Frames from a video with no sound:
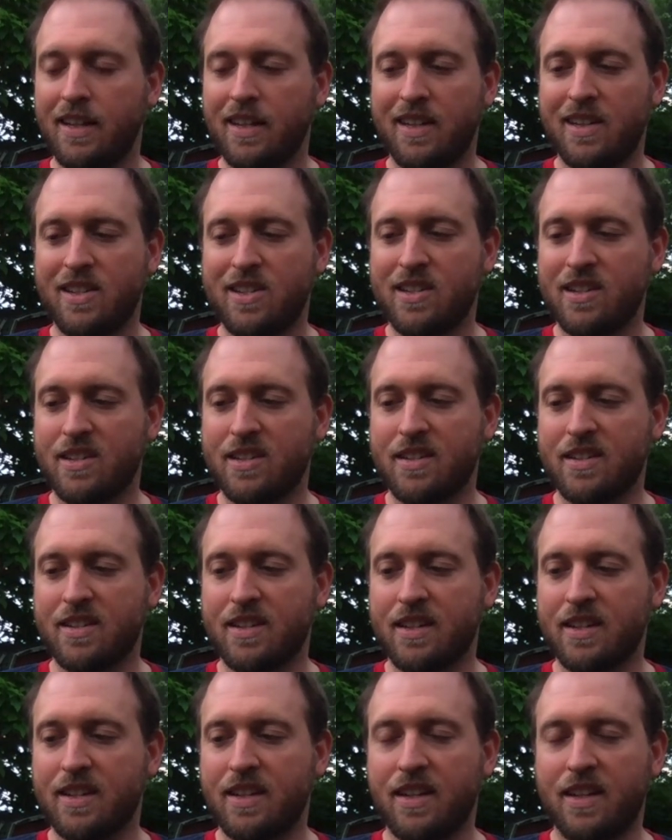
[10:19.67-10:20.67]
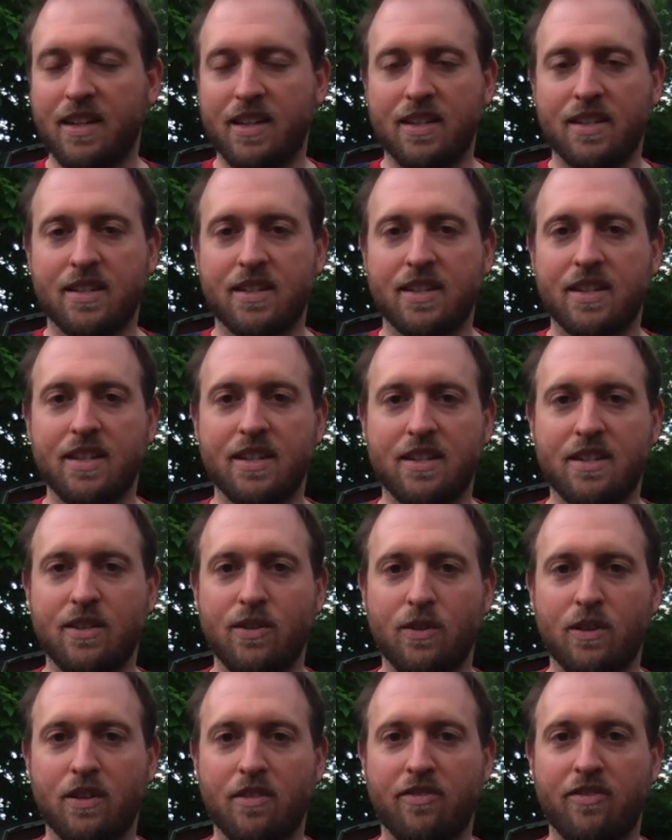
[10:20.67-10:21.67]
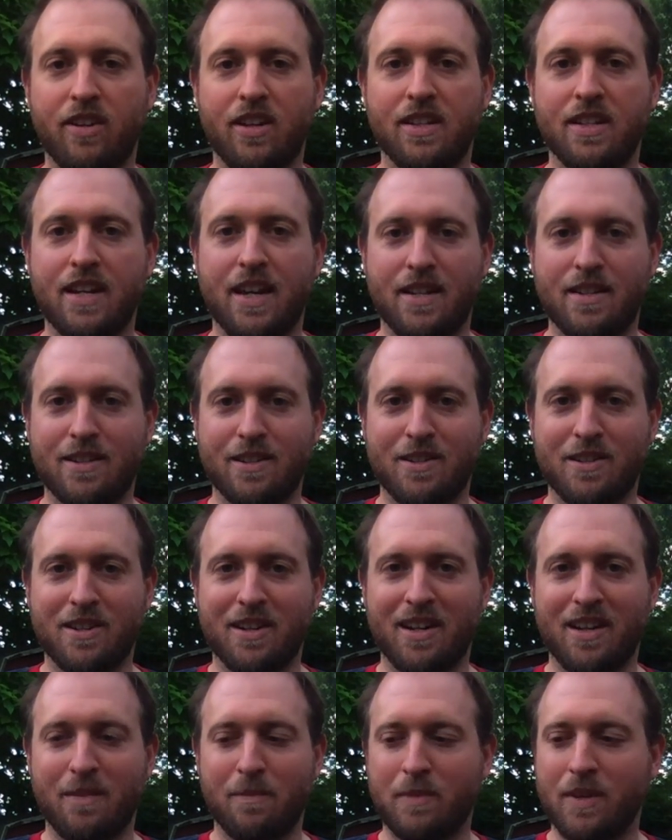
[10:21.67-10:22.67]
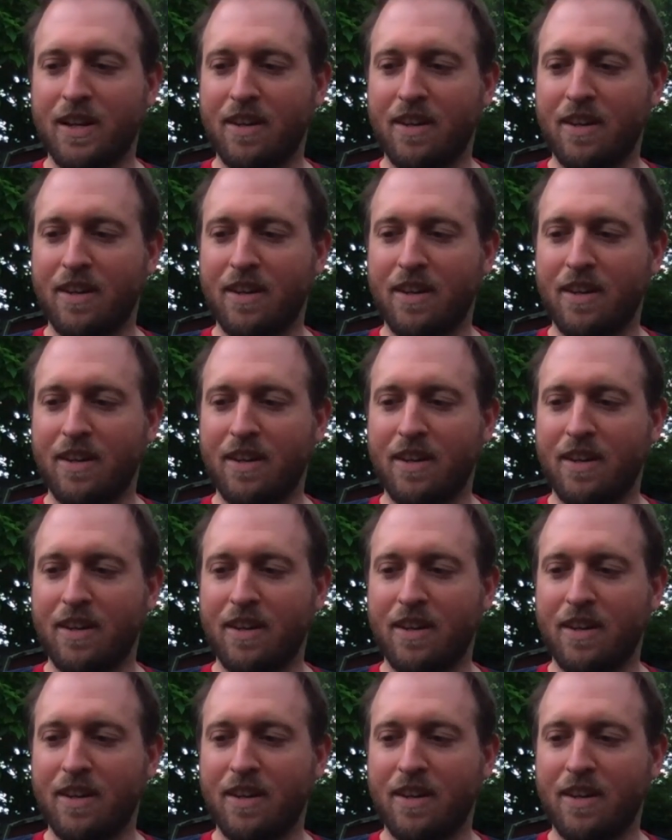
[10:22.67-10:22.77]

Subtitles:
he's doing a fantastic job.